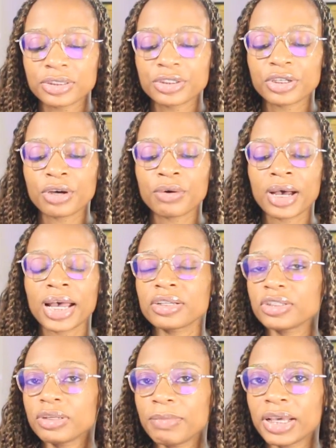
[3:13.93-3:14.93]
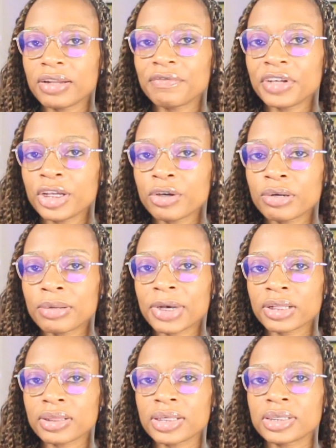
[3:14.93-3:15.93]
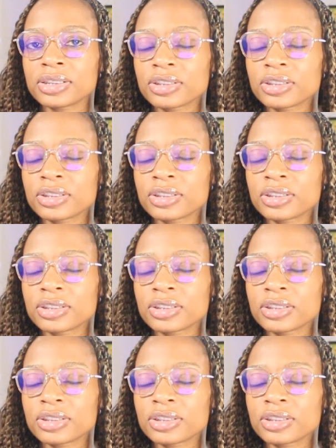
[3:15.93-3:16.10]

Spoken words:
So I actually made a video about this,